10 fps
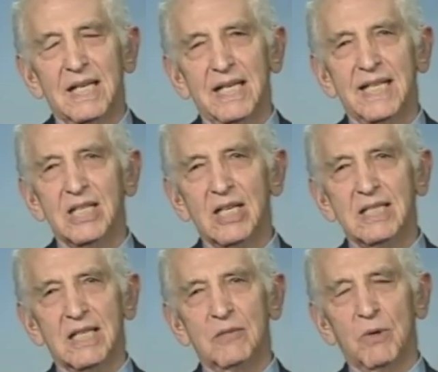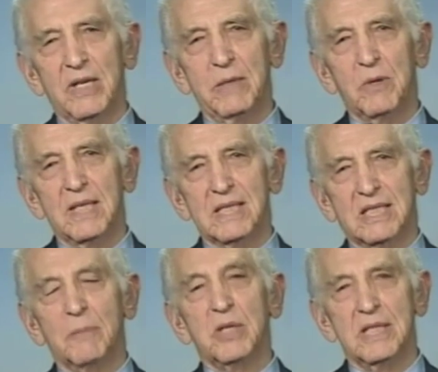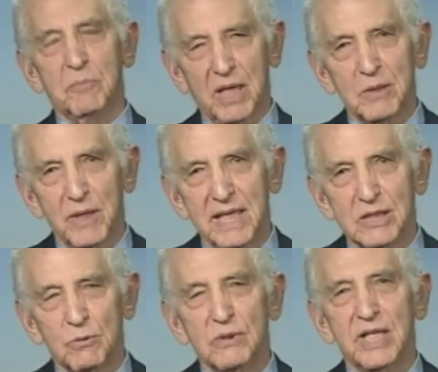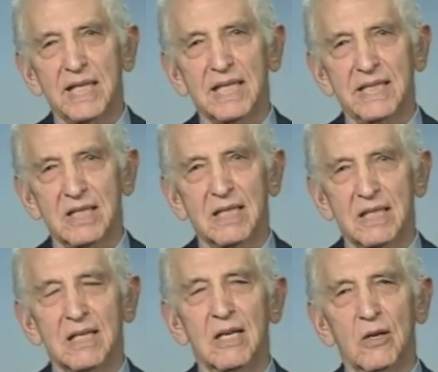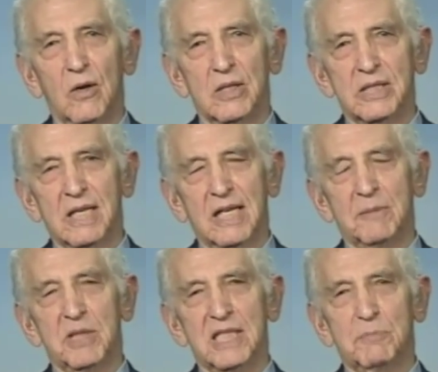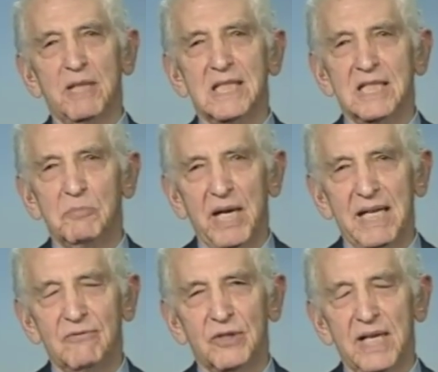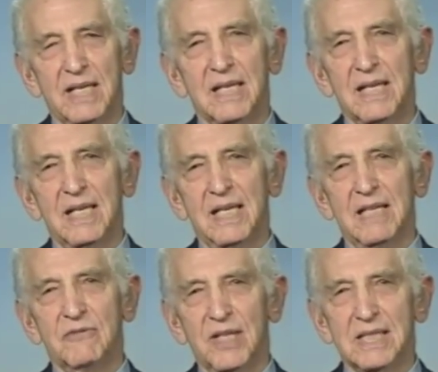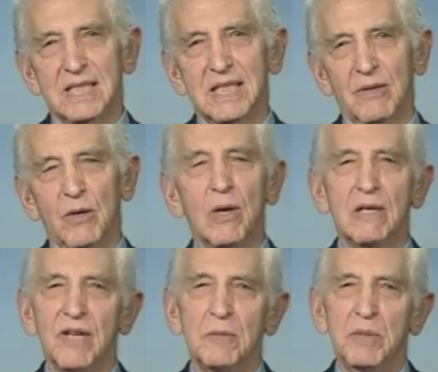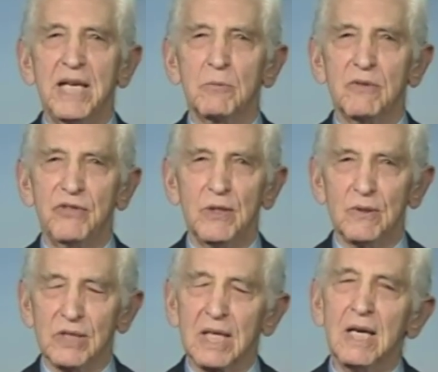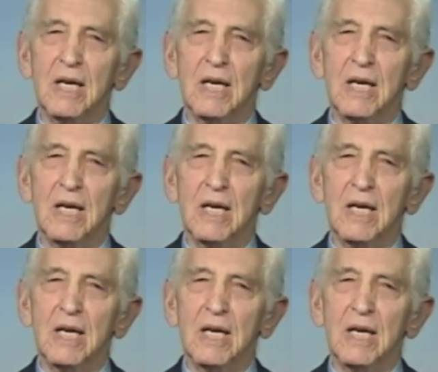in London, where he was, something that, by the way, is routinely done all the time, and the expense is paid for that if necessary. All of that being refused.